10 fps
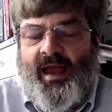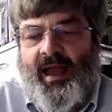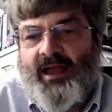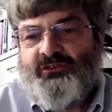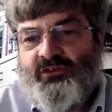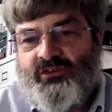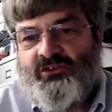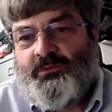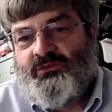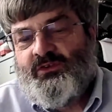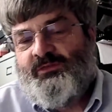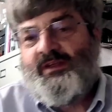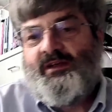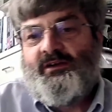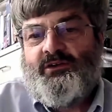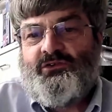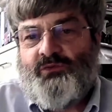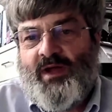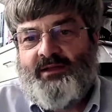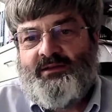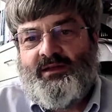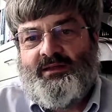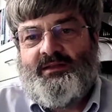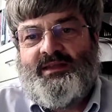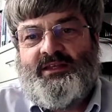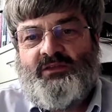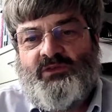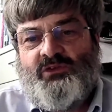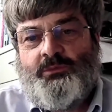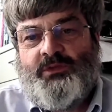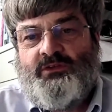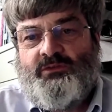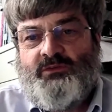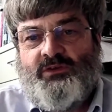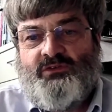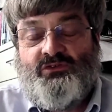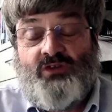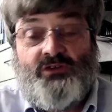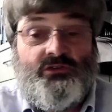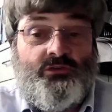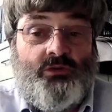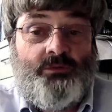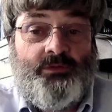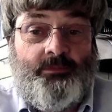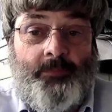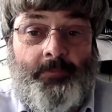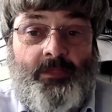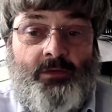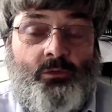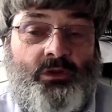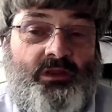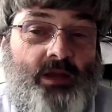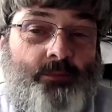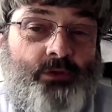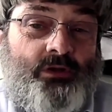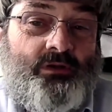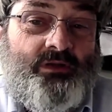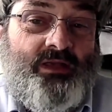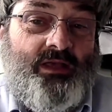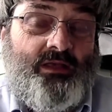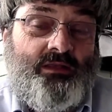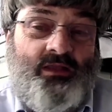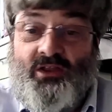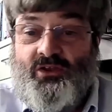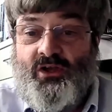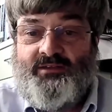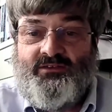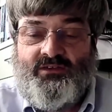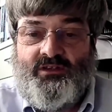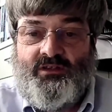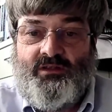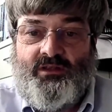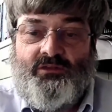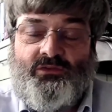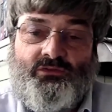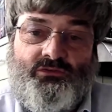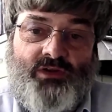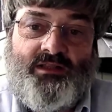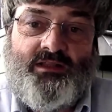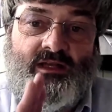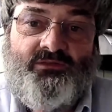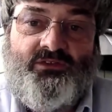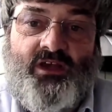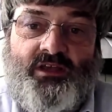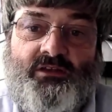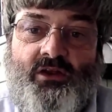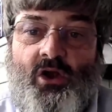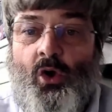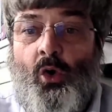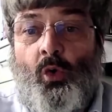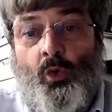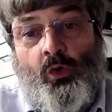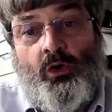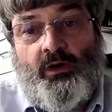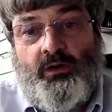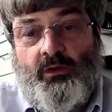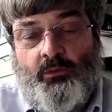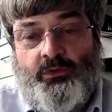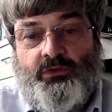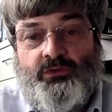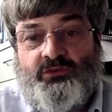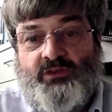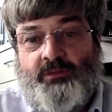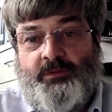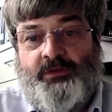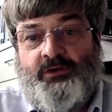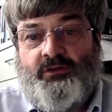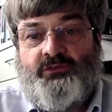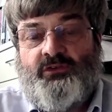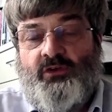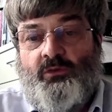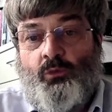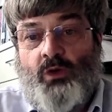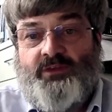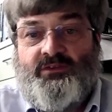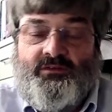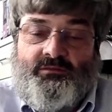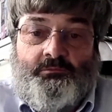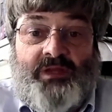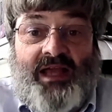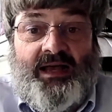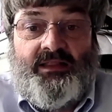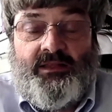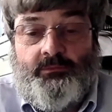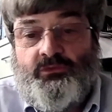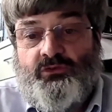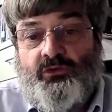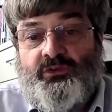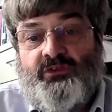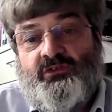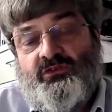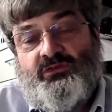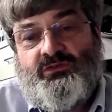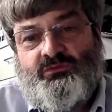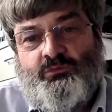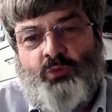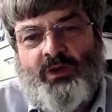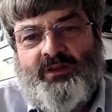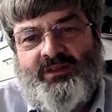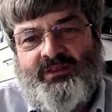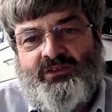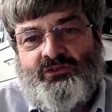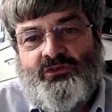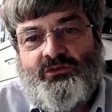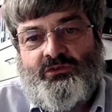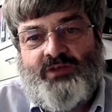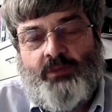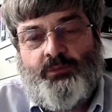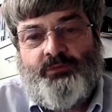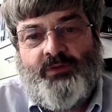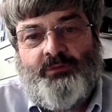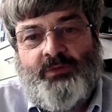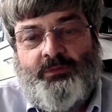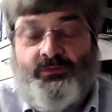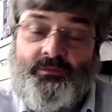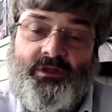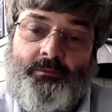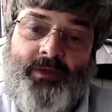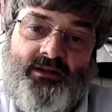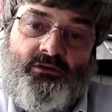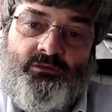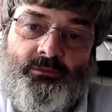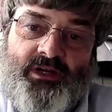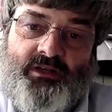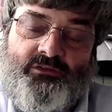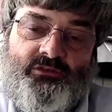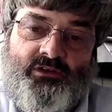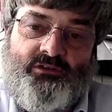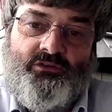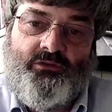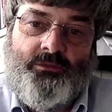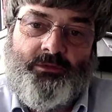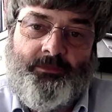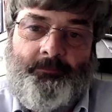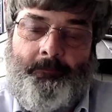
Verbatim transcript: Actually, they're specific areas around an individual piece of a construction equipment where the operator cannot see, either through direct line of sight or with the use of their mirrors, what's behind them. So this is one of the things you can do to help prevent people from being backed over by construction equipment.